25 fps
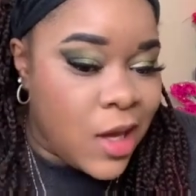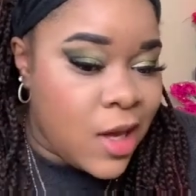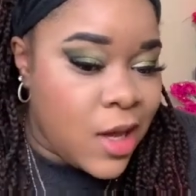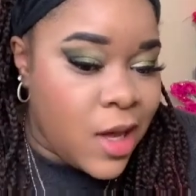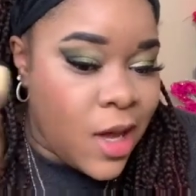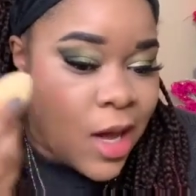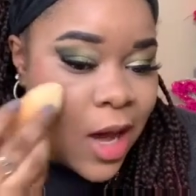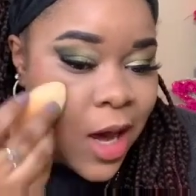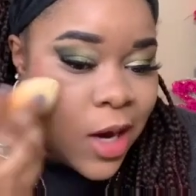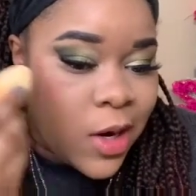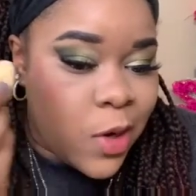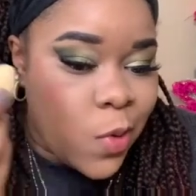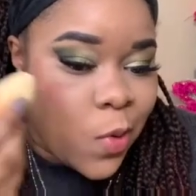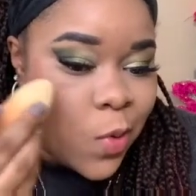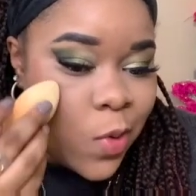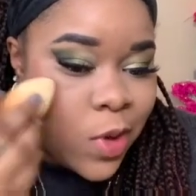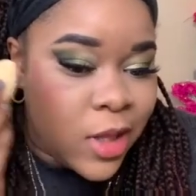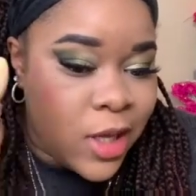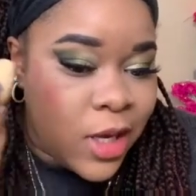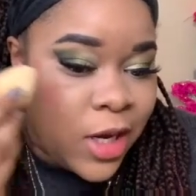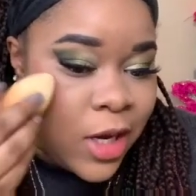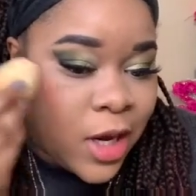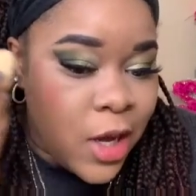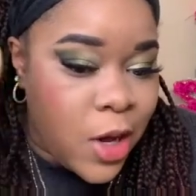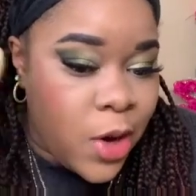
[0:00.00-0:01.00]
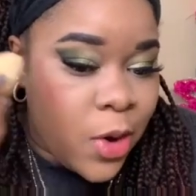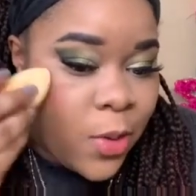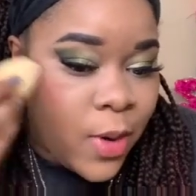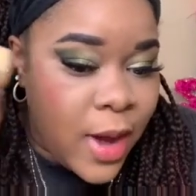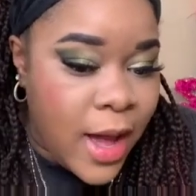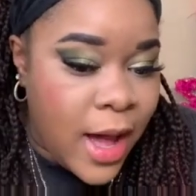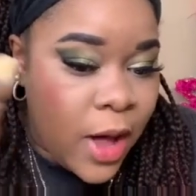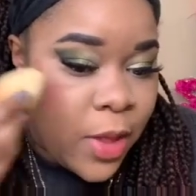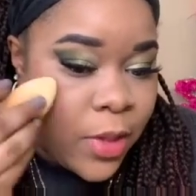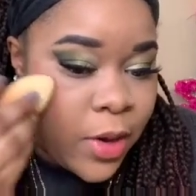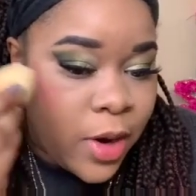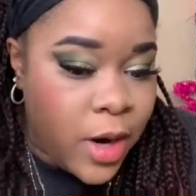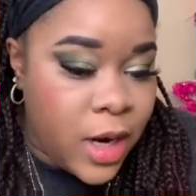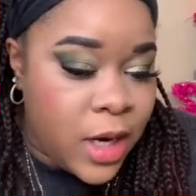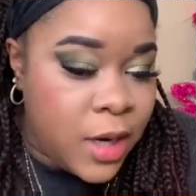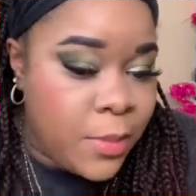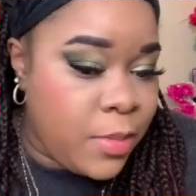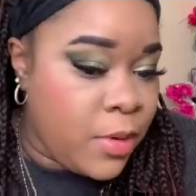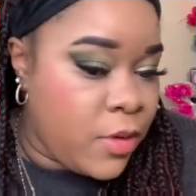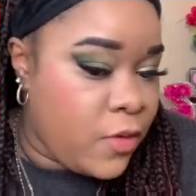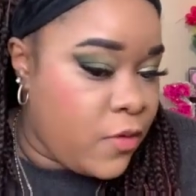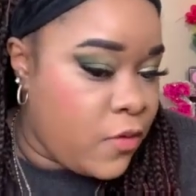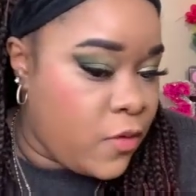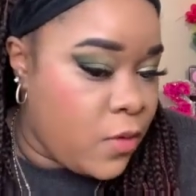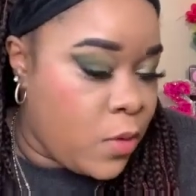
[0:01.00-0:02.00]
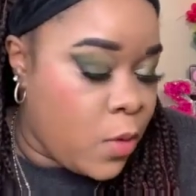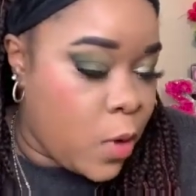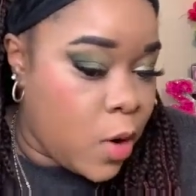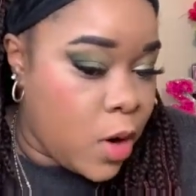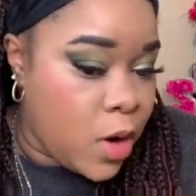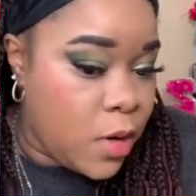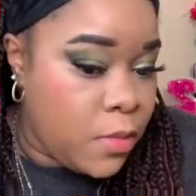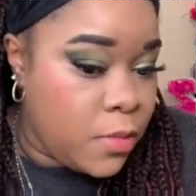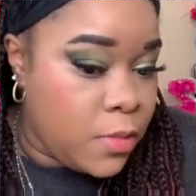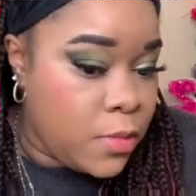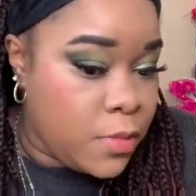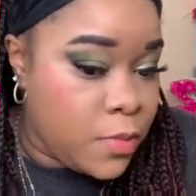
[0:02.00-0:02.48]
I don't really know how they're gonna perform.